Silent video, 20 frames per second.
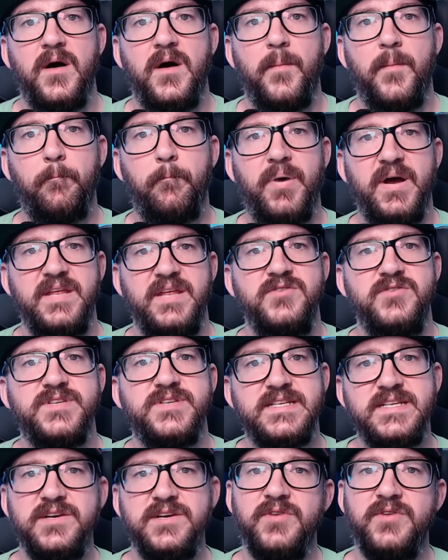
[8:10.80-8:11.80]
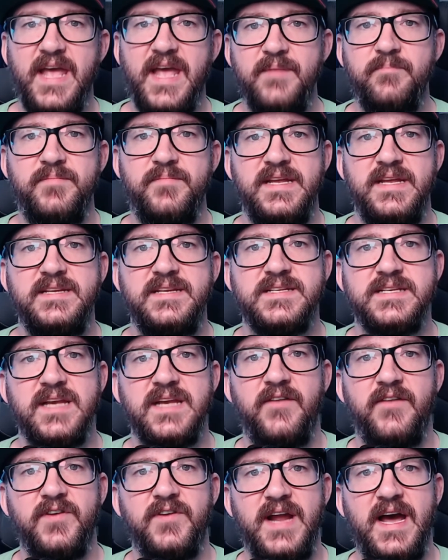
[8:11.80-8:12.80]
but you still can be
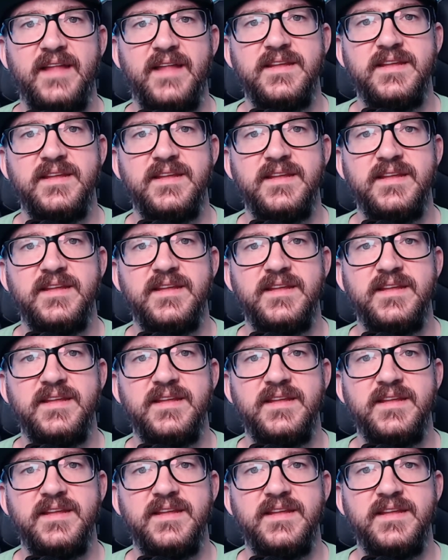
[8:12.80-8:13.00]
discovered on